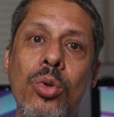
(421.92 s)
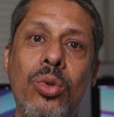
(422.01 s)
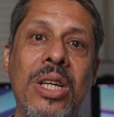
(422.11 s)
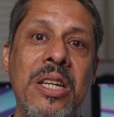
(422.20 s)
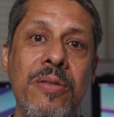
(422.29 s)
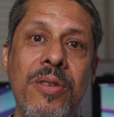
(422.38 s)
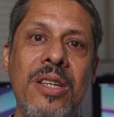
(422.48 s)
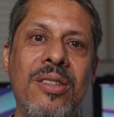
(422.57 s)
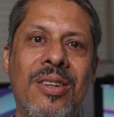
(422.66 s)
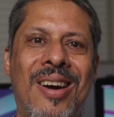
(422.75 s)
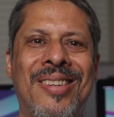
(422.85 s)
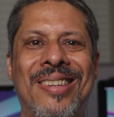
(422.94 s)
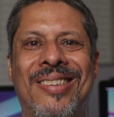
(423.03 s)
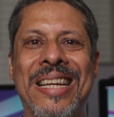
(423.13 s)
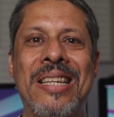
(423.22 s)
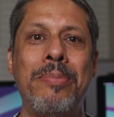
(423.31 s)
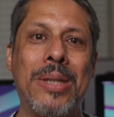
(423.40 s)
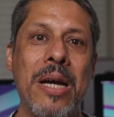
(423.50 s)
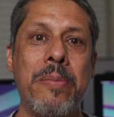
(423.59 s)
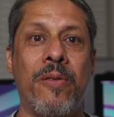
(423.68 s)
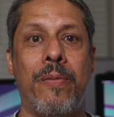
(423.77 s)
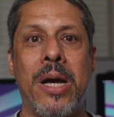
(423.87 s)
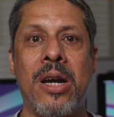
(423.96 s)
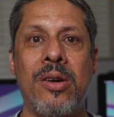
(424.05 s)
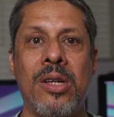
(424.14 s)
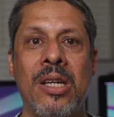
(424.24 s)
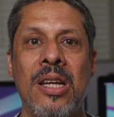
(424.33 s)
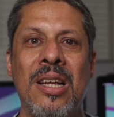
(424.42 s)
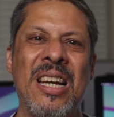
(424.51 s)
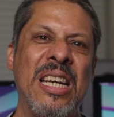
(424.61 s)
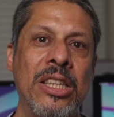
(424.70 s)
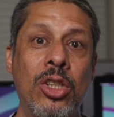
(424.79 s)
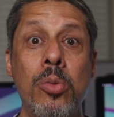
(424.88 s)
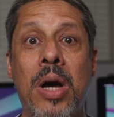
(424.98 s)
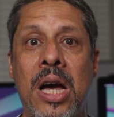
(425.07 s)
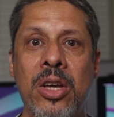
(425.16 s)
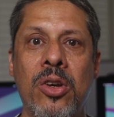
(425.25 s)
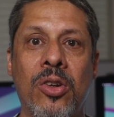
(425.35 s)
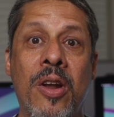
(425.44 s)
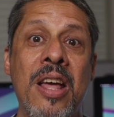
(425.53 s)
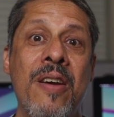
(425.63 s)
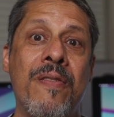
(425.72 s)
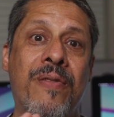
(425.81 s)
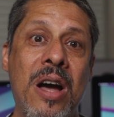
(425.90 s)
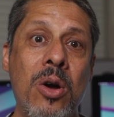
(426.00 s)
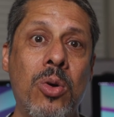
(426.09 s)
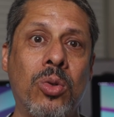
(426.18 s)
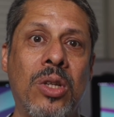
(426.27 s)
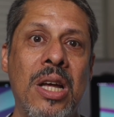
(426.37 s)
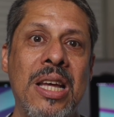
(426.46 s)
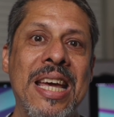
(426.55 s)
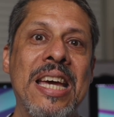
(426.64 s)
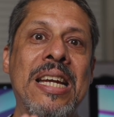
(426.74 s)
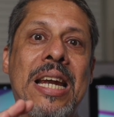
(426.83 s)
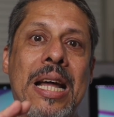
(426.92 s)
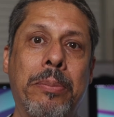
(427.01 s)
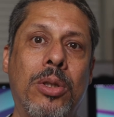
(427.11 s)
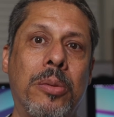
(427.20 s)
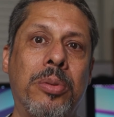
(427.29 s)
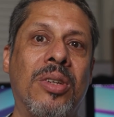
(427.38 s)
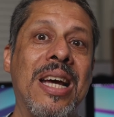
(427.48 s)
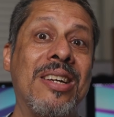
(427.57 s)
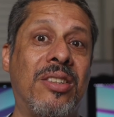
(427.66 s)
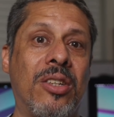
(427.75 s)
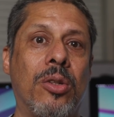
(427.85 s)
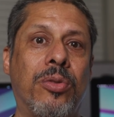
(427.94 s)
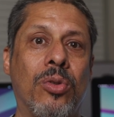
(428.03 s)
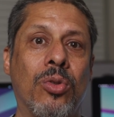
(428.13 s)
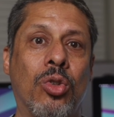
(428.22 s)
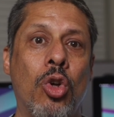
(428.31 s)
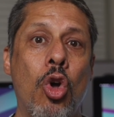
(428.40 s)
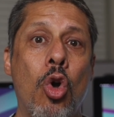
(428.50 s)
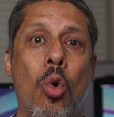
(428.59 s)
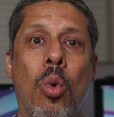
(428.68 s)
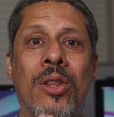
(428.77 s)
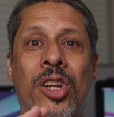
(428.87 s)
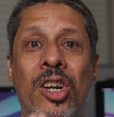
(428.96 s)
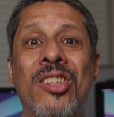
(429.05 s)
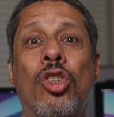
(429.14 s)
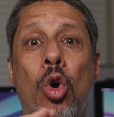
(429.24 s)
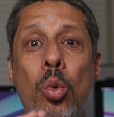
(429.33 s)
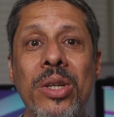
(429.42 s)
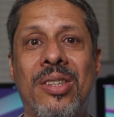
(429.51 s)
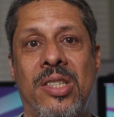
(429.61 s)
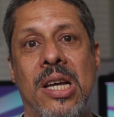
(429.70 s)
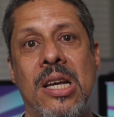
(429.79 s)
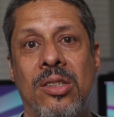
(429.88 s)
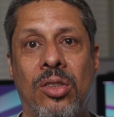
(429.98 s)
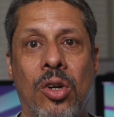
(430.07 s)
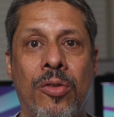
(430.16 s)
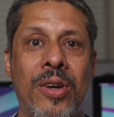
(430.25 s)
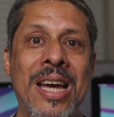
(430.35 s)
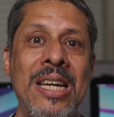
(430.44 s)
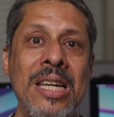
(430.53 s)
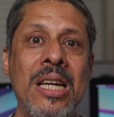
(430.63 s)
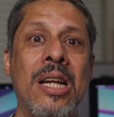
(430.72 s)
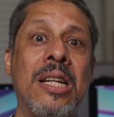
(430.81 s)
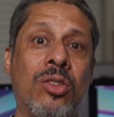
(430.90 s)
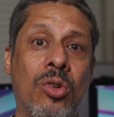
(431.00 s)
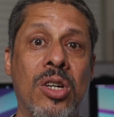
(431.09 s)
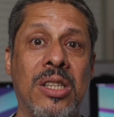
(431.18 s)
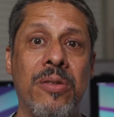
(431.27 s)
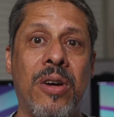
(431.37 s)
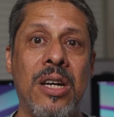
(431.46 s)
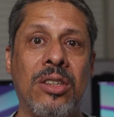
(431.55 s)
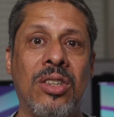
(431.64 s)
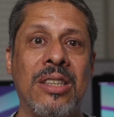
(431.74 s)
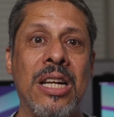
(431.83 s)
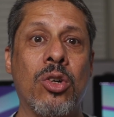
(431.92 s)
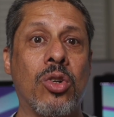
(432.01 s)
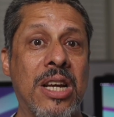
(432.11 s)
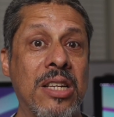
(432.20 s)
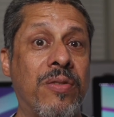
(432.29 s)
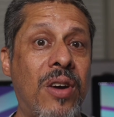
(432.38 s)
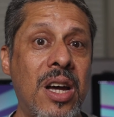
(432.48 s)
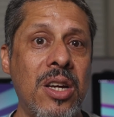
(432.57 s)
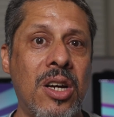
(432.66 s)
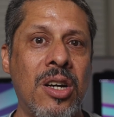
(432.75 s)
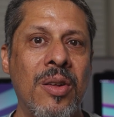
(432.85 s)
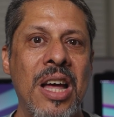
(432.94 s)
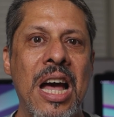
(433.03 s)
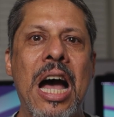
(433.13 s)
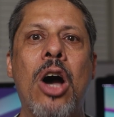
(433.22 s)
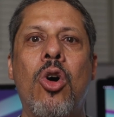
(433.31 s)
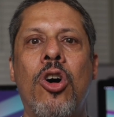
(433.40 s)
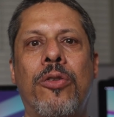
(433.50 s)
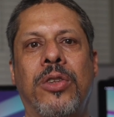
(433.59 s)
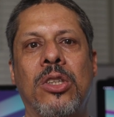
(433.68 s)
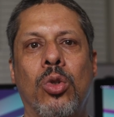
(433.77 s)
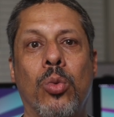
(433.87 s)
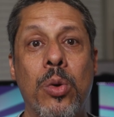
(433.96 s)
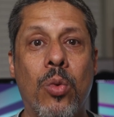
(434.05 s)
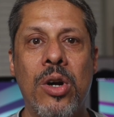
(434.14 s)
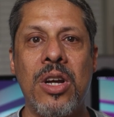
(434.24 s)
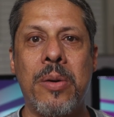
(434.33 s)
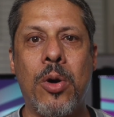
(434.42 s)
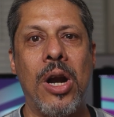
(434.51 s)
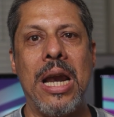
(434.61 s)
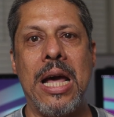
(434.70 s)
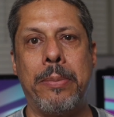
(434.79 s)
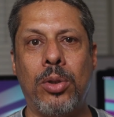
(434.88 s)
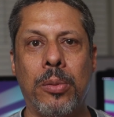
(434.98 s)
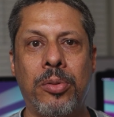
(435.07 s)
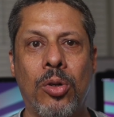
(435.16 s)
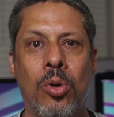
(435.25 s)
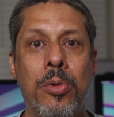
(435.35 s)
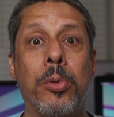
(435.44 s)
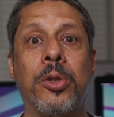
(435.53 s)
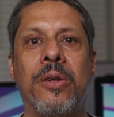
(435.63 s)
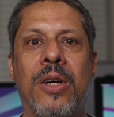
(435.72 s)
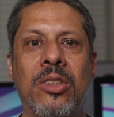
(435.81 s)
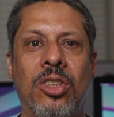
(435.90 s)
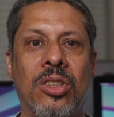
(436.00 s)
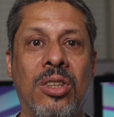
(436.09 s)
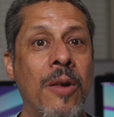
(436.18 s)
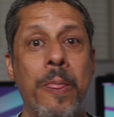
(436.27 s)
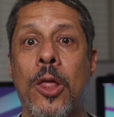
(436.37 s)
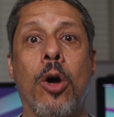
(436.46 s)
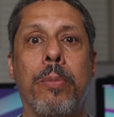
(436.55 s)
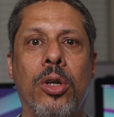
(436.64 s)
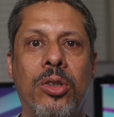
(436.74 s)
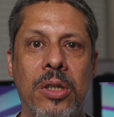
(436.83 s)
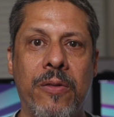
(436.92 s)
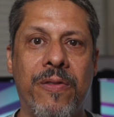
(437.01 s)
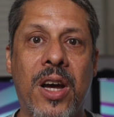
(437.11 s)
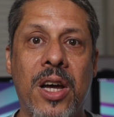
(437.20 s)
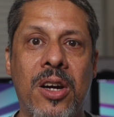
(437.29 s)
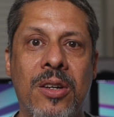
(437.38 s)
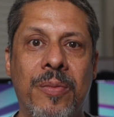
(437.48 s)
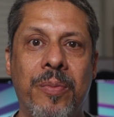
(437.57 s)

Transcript: used in EVs are the same type of battery, lithium ion, found in laptops and cell phones. While there is always a chance of any electronic device that could catch fire, how often do we worry about our laptops or mobile devices combusting on fire?